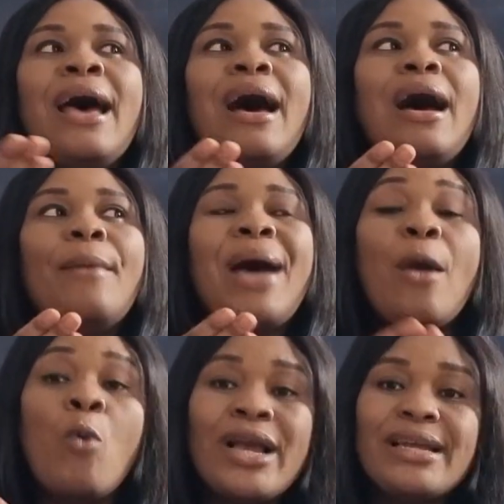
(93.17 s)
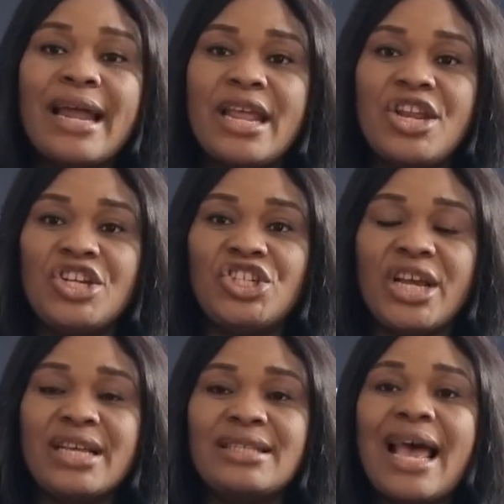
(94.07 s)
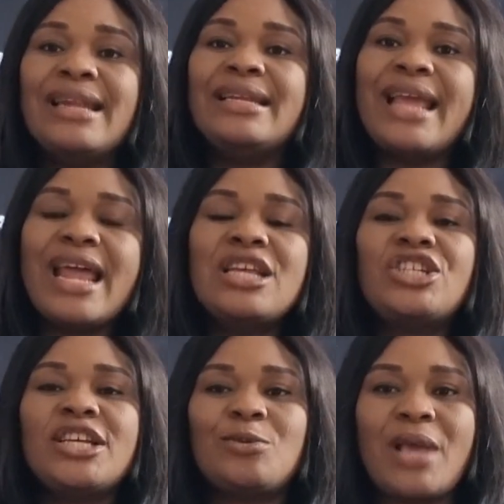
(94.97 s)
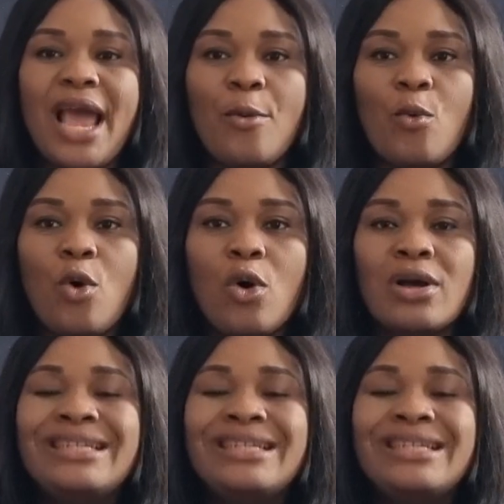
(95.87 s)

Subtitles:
I work in an NHS, and in the NHS where I work,